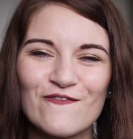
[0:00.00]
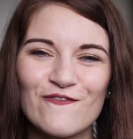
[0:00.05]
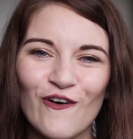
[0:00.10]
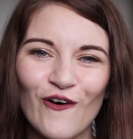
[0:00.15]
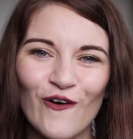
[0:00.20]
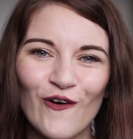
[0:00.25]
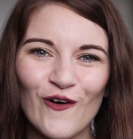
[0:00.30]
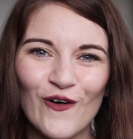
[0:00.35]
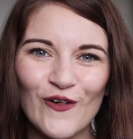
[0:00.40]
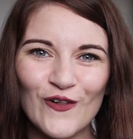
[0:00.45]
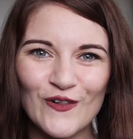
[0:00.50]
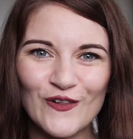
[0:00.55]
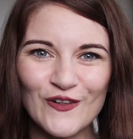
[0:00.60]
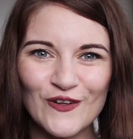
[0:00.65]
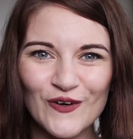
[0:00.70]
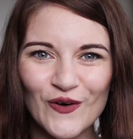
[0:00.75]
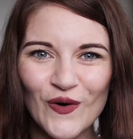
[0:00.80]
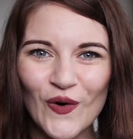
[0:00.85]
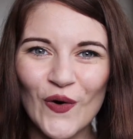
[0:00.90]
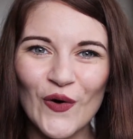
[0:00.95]
fall
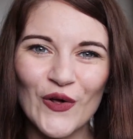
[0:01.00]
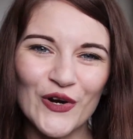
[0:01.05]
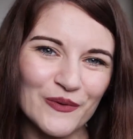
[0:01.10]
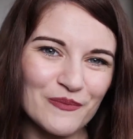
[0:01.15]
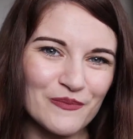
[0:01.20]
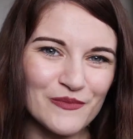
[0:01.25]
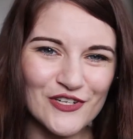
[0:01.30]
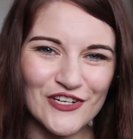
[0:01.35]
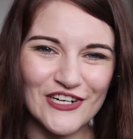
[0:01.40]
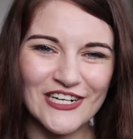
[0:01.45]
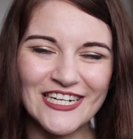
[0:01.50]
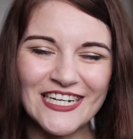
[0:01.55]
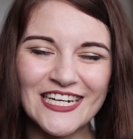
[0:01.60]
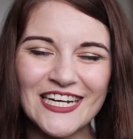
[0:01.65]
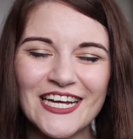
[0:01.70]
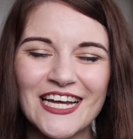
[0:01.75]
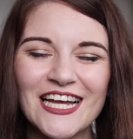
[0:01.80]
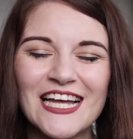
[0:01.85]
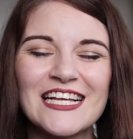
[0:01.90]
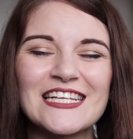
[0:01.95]
autumn
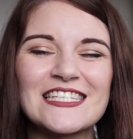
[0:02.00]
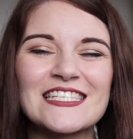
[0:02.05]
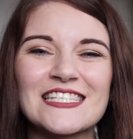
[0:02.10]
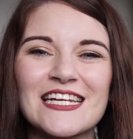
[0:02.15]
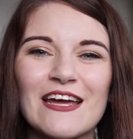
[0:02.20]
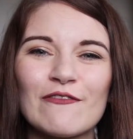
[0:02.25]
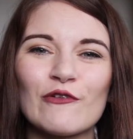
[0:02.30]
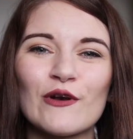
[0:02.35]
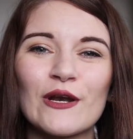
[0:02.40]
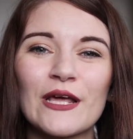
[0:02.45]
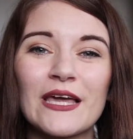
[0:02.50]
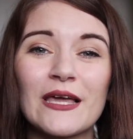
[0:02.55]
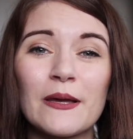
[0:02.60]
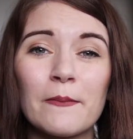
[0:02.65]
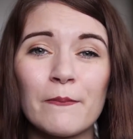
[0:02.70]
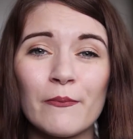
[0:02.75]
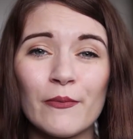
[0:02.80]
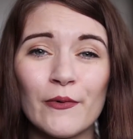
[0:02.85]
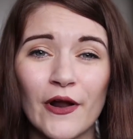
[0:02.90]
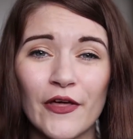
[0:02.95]
drink is
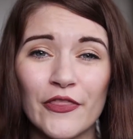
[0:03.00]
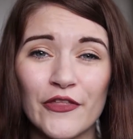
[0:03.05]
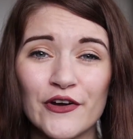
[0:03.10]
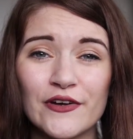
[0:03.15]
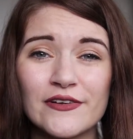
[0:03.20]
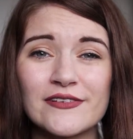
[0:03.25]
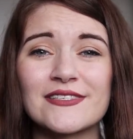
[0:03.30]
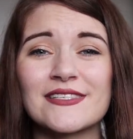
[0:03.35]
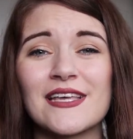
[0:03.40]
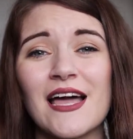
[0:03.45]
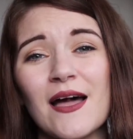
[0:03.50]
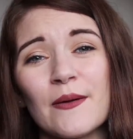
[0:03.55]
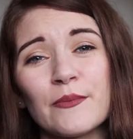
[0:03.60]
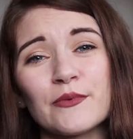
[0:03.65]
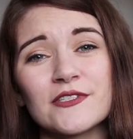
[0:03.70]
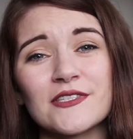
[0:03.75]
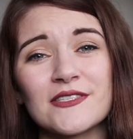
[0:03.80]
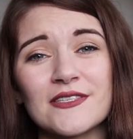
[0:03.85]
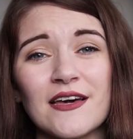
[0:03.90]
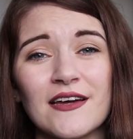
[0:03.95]
definitely Brothers
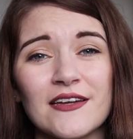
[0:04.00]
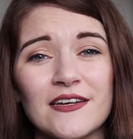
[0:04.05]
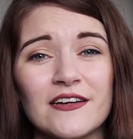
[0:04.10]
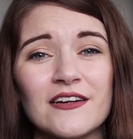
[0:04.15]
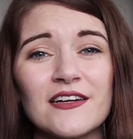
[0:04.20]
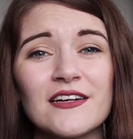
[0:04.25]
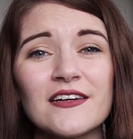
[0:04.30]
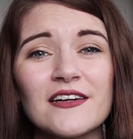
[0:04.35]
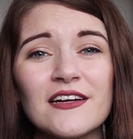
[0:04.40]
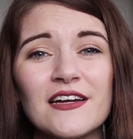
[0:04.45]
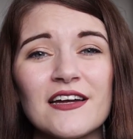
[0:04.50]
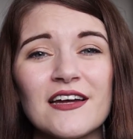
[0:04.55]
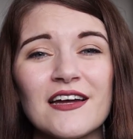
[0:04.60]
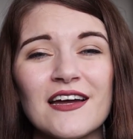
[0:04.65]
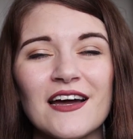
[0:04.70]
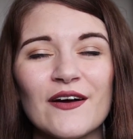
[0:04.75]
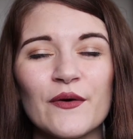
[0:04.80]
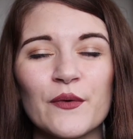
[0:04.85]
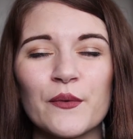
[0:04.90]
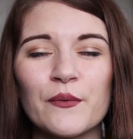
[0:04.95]
Apple Cider
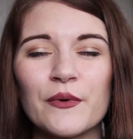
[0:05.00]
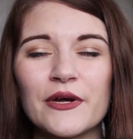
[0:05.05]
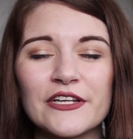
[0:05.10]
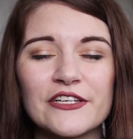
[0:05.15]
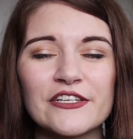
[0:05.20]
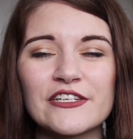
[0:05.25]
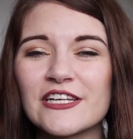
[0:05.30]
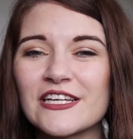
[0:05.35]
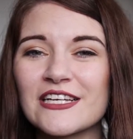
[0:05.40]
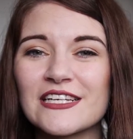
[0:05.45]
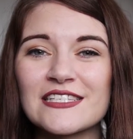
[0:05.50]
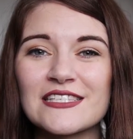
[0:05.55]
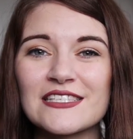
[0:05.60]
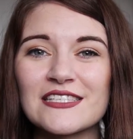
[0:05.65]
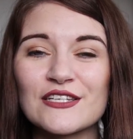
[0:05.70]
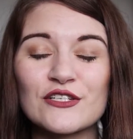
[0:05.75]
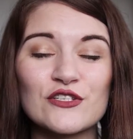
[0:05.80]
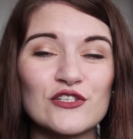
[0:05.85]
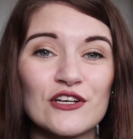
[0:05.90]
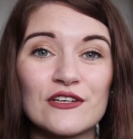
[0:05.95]
which
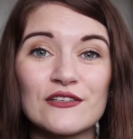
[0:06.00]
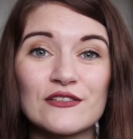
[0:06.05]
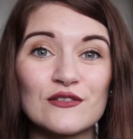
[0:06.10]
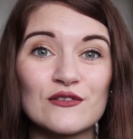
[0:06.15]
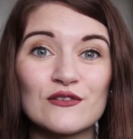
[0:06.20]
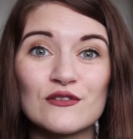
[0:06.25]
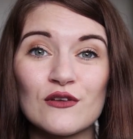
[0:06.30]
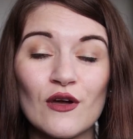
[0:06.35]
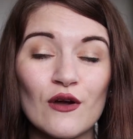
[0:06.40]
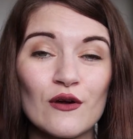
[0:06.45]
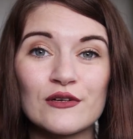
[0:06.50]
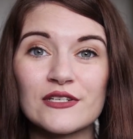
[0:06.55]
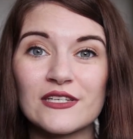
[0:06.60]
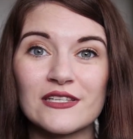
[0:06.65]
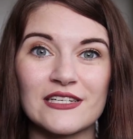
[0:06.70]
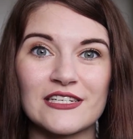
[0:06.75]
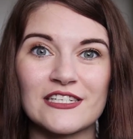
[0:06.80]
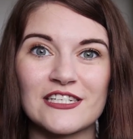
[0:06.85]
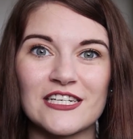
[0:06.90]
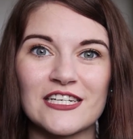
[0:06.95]
is just so
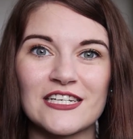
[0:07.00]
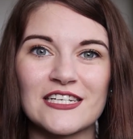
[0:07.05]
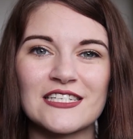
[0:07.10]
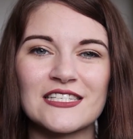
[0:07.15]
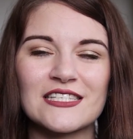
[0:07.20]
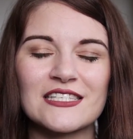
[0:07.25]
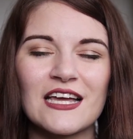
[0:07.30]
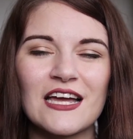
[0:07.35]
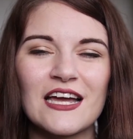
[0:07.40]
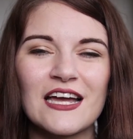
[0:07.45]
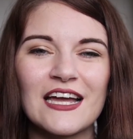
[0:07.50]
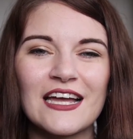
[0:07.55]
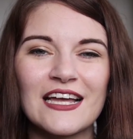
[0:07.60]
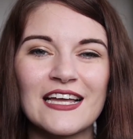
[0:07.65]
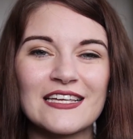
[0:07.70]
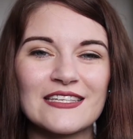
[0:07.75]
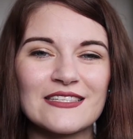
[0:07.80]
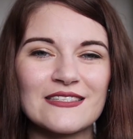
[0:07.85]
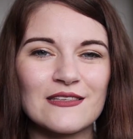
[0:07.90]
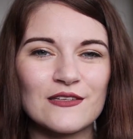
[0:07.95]
delicious.
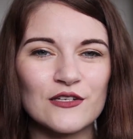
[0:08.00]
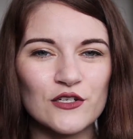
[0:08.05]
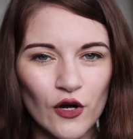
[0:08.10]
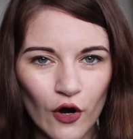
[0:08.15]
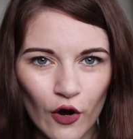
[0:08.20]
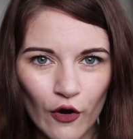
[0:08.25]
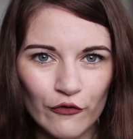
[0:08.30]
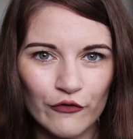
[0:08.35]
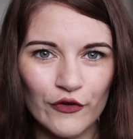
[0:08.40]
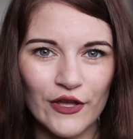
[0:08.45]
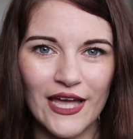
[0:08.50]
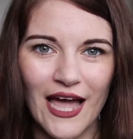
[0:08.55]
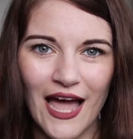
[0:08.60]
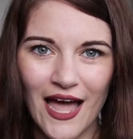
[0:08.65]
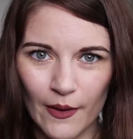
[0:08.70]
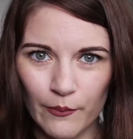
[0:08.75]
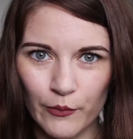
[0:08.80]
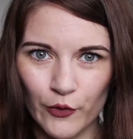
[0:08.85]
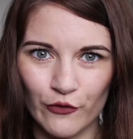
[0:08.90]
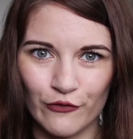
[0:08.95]
It's the toffee
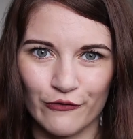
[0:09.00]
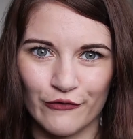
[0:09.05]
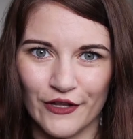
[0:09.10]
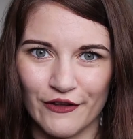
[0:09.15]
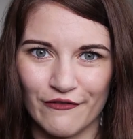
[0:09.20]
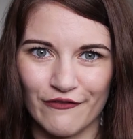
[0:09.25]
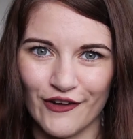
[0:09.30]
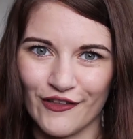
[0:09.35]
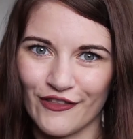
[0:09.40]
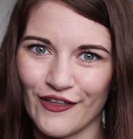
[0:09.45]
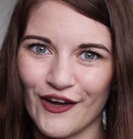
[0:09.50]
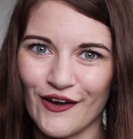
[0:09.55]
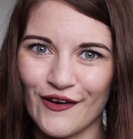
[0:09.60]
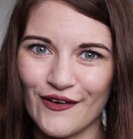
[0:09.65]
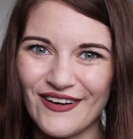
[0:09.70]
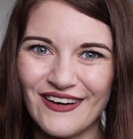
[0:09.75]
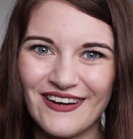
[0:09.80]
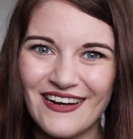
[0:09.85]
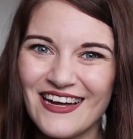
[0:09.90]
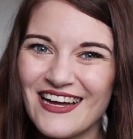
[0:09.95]
apple flavour
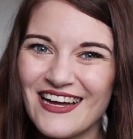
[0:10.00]
though,